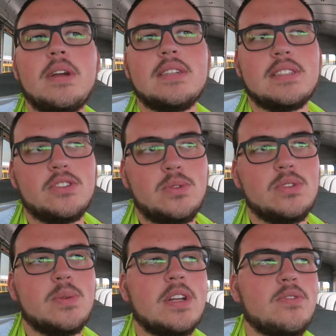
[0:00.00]
because as
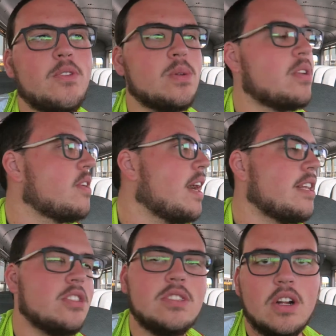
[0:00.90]
soon as we got to
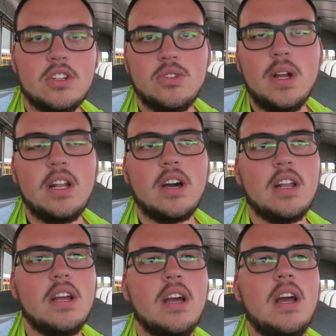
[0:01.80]
1409 and started training
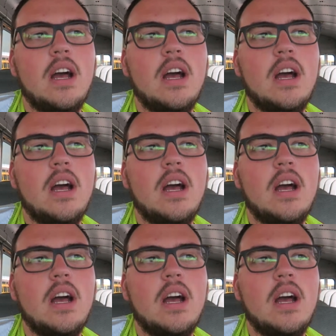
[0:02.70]
on it,